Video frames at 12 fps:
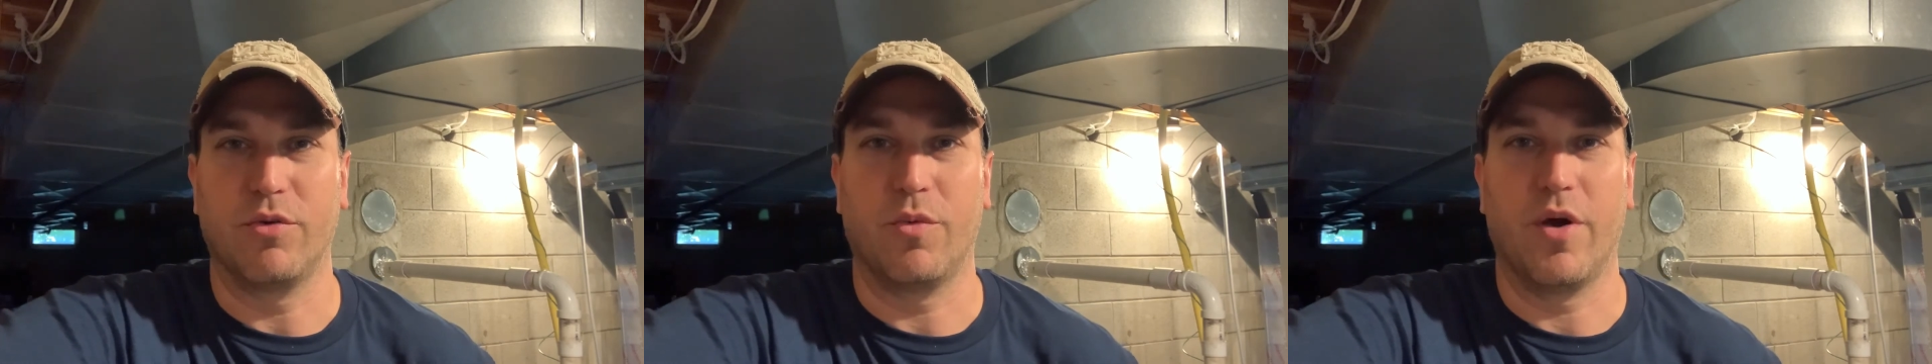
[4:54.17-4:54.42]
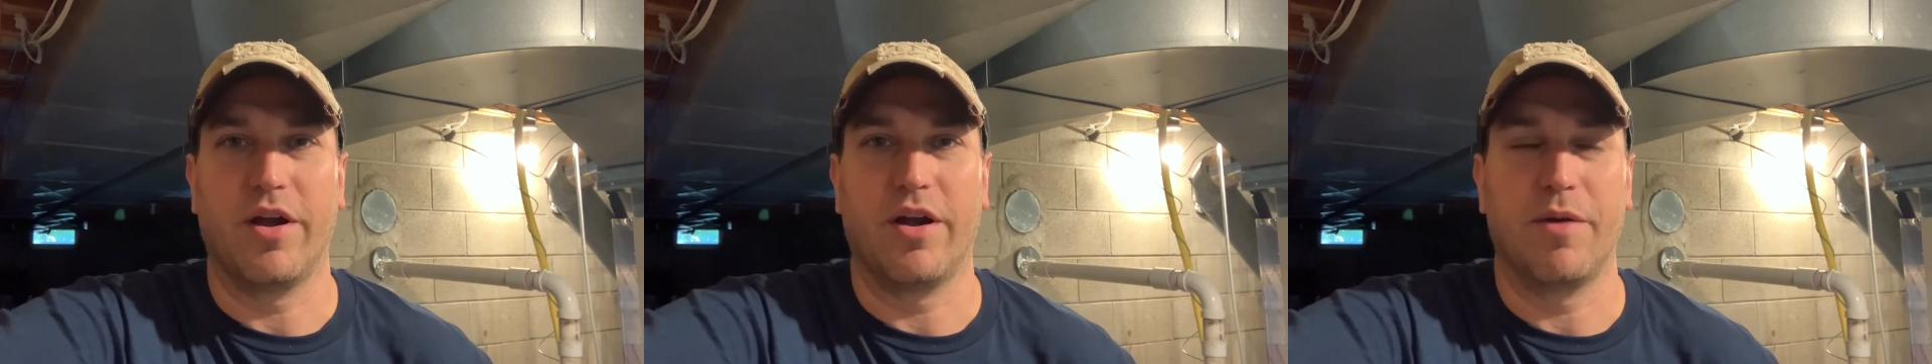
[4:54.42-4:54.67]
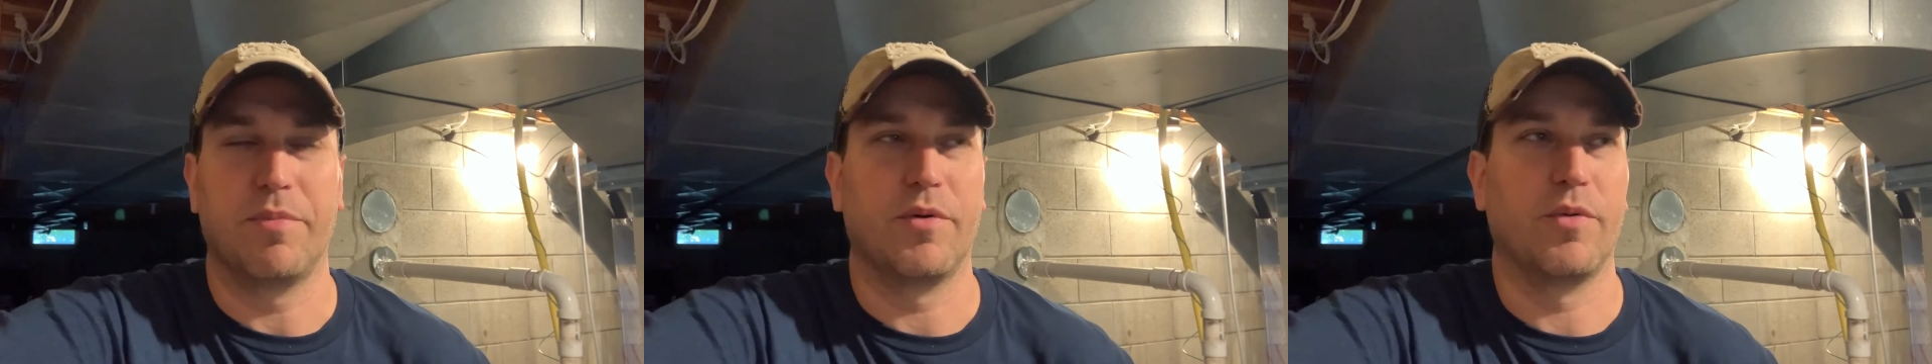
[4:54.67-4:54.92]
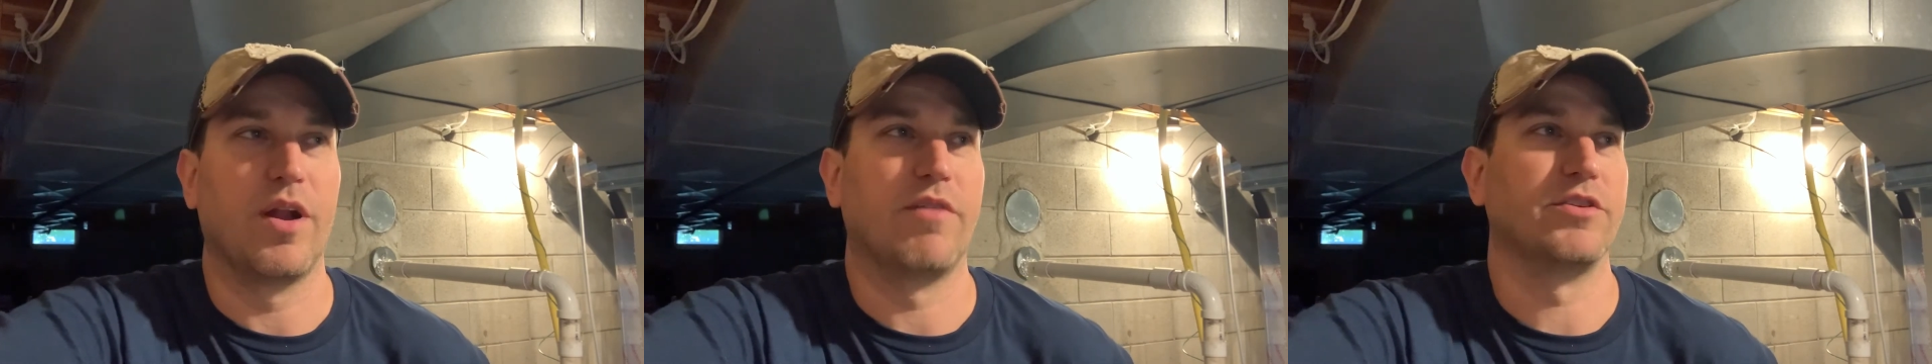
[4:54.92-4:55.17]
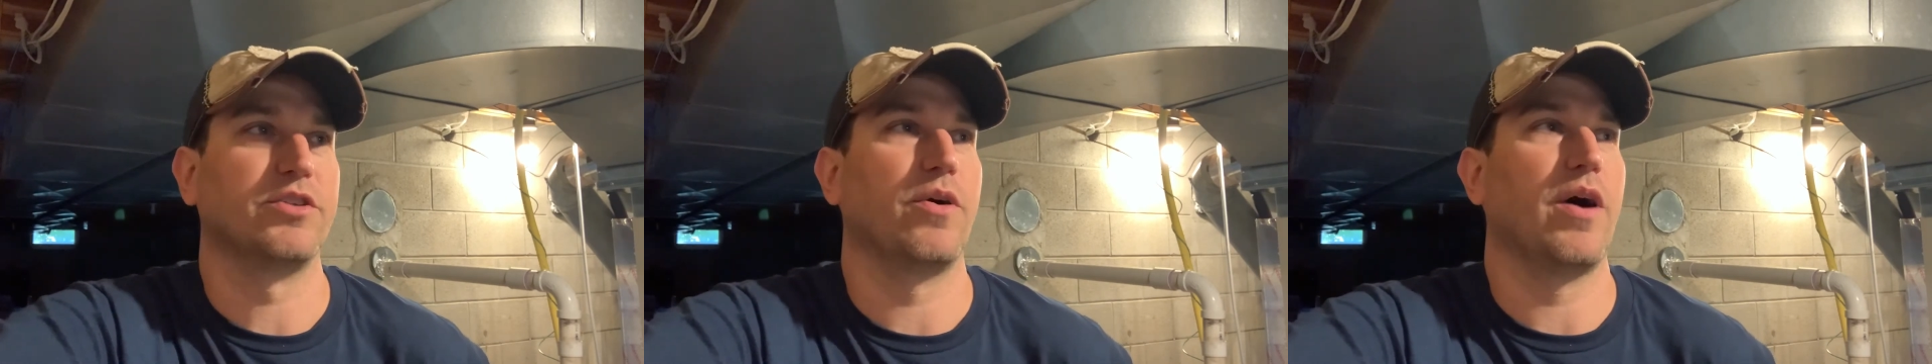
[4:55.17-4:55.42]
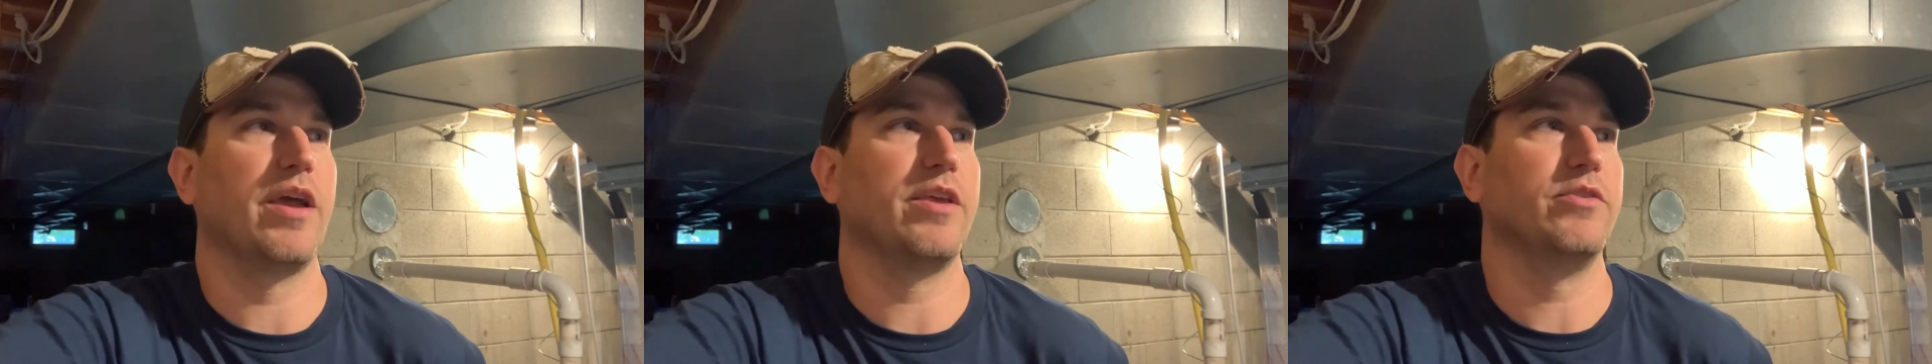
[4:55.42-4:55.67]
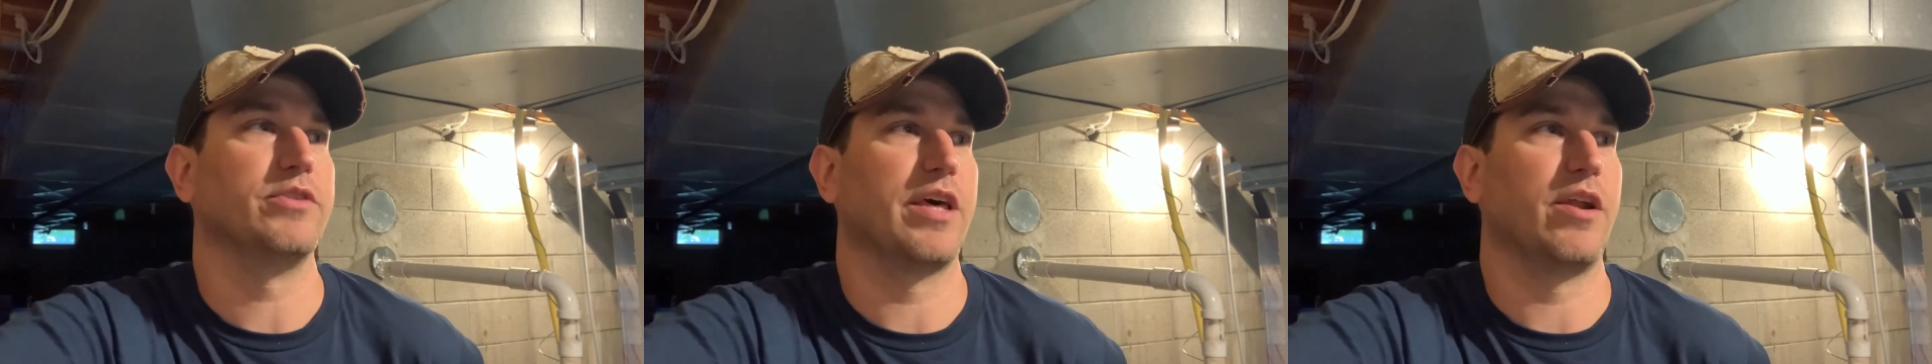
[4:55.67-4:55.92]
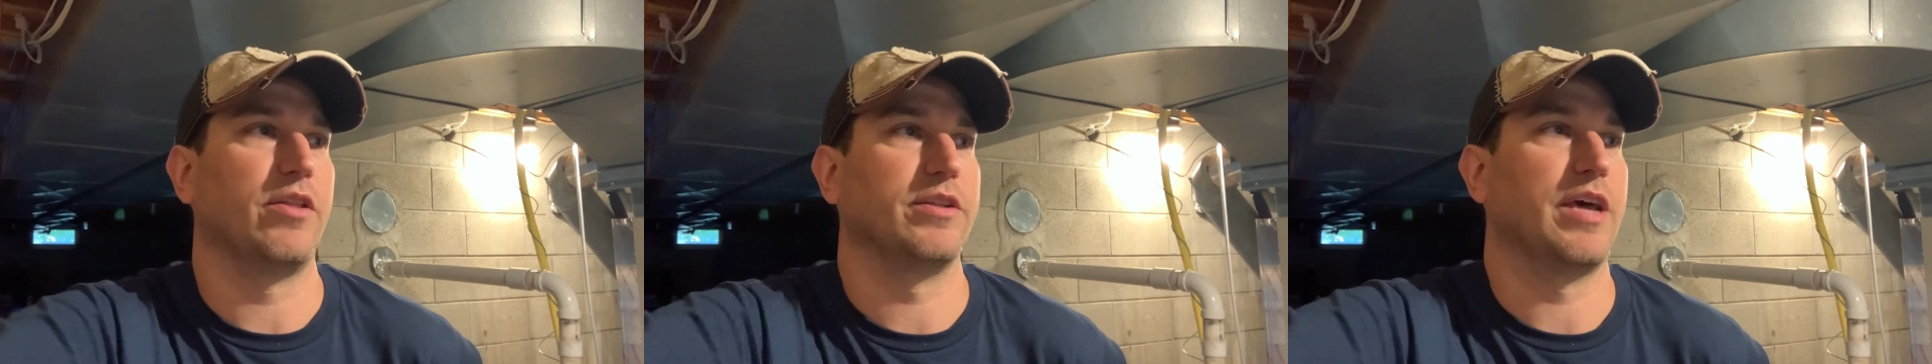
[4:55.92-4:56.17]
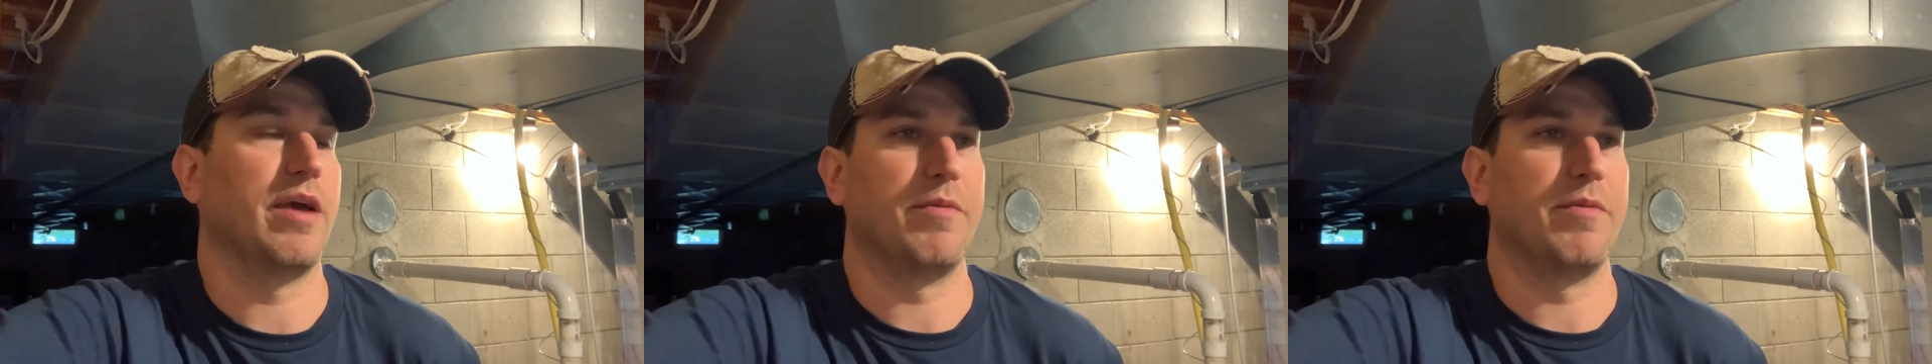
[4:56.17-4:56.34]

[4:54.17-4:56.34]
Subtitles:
wire up or whatever. So I use that all the time.